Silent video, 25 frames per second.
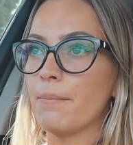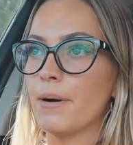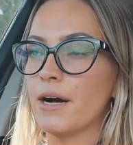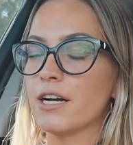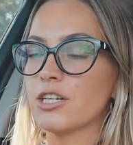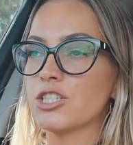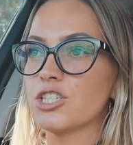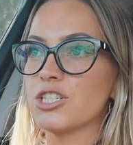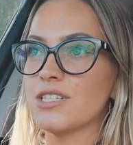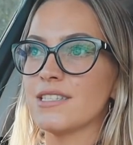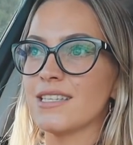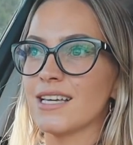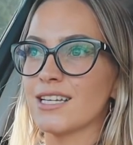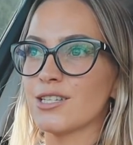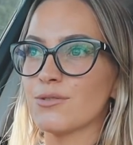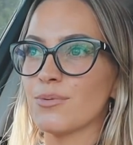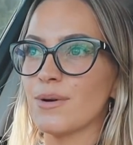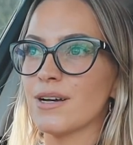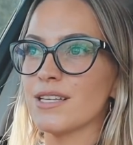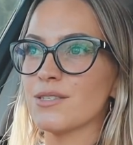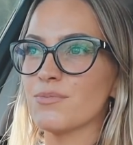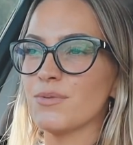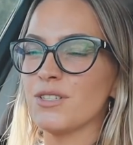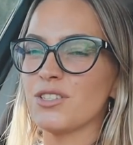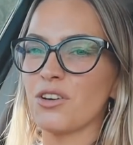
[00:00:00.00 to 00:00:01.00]
But she said to
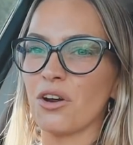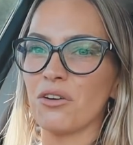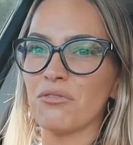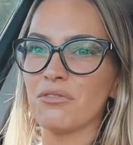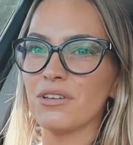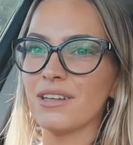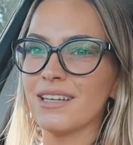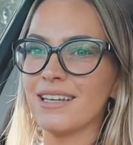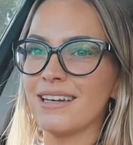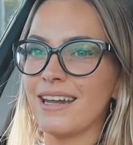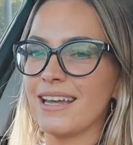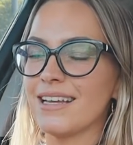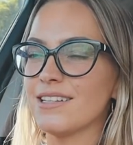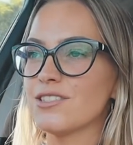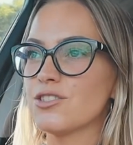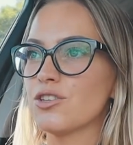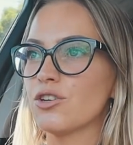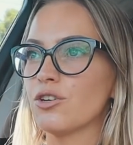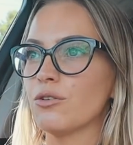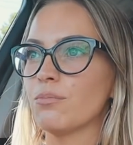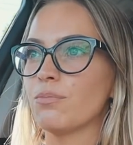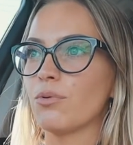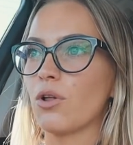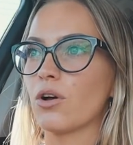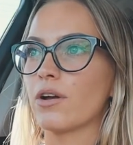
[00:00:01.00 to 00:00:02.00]
us, we don't really need to
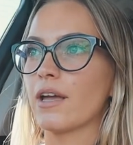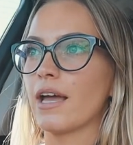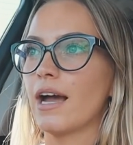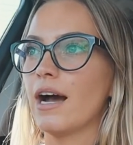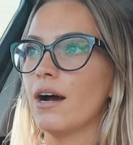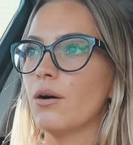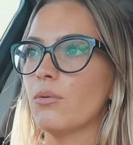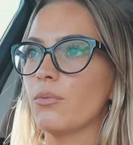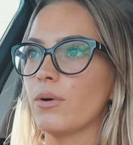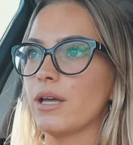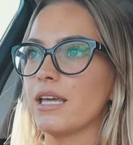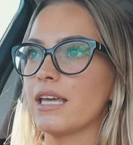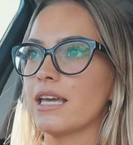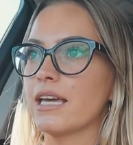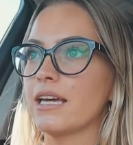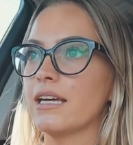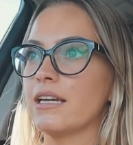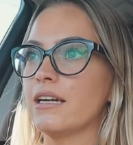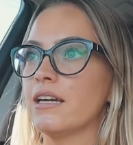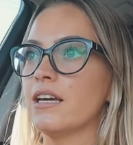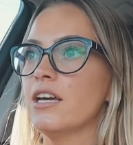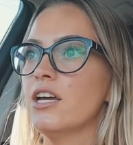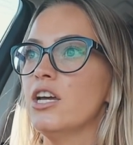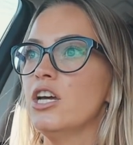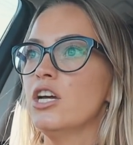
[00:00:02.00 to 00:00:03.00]
do block out. We
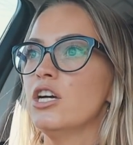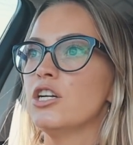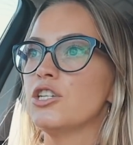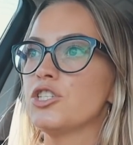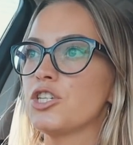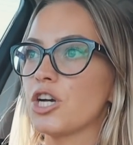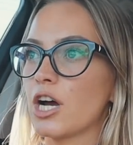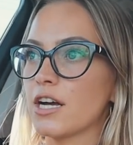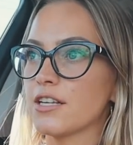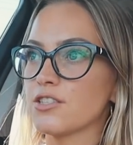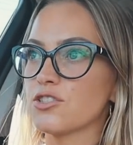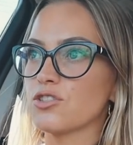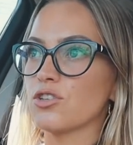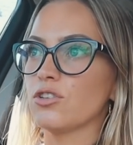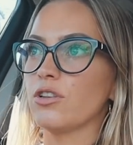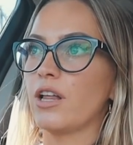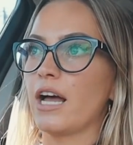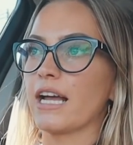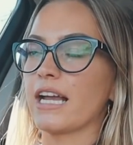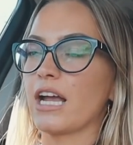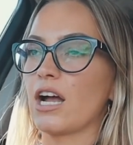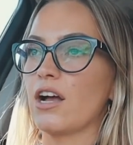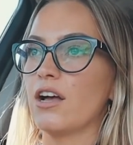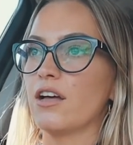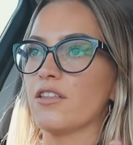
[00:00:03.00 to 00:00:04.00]
can just do
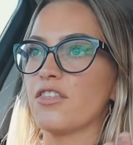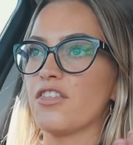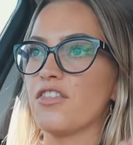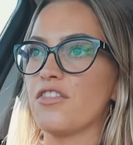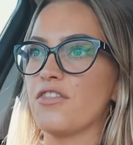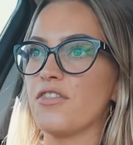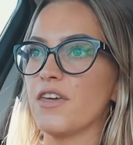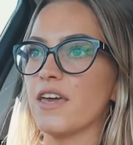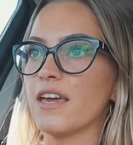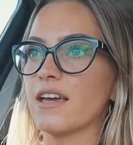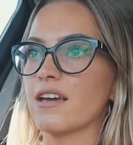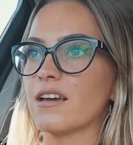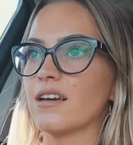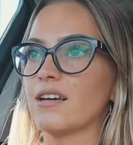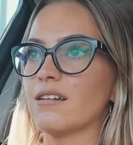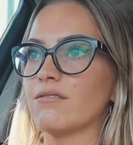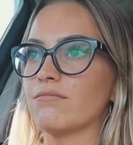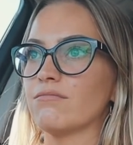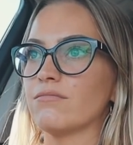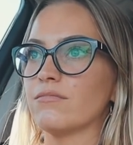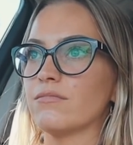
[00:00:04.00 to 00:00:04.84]
like a thick